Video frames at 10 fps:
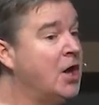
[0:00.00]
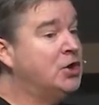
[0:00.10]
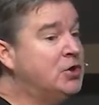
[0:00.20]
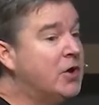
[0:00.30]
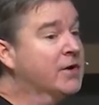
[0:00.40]

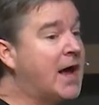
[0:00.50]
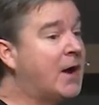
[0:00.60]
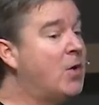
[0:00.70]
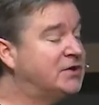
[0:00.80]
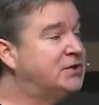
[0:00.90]
You can go to
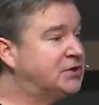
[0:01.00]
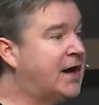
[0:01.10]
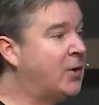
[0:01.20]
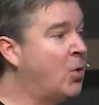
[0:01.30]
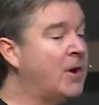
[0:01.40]

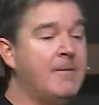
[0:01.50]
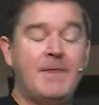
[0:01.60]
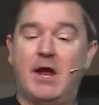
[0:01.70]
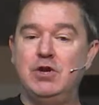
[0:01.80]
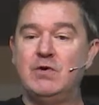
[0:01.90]
gotquestions.org
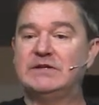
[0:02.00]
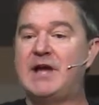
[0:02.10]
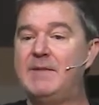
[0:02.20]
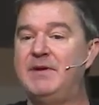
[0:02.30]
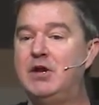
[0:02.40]
and you can
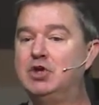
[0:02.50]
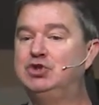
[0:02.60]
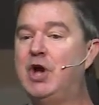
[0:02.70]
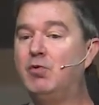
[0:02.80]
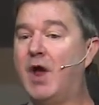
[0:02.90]
type in
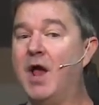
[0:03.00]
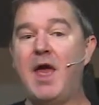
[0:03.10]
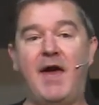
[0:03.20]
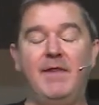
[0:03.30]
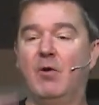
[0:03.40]
Jonah,
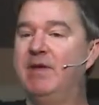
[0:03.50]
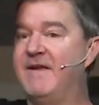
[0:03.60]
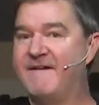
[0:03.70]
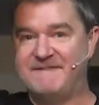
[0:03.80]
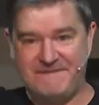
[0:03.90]
and there'll be
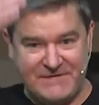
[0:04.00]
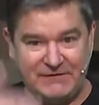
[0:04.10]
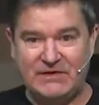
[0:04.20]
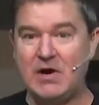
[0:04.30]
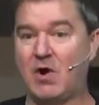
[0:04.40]

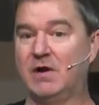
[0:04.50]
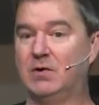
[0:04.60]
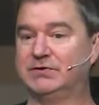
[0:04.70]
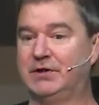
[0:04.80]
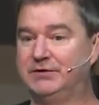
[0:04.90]
50
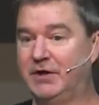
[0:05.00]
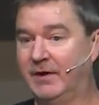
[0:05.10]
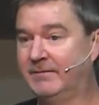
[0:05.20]
articles on Jonah.